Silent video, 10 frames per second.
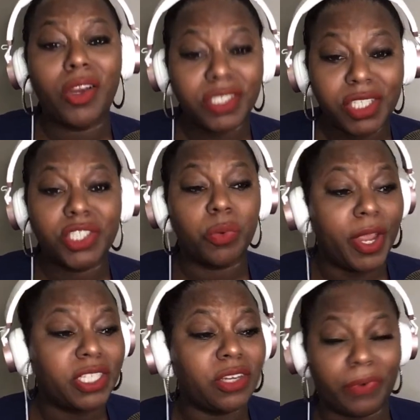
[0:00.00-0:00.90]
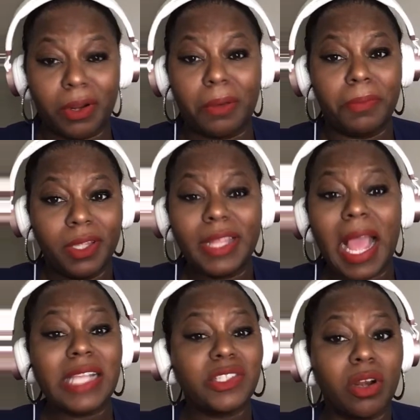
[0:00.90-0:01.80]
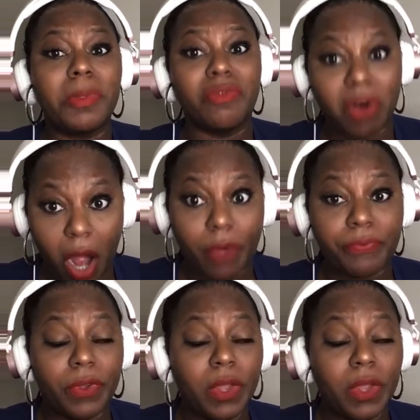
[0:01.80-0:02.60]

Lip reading: situation for them. That's going to be rough.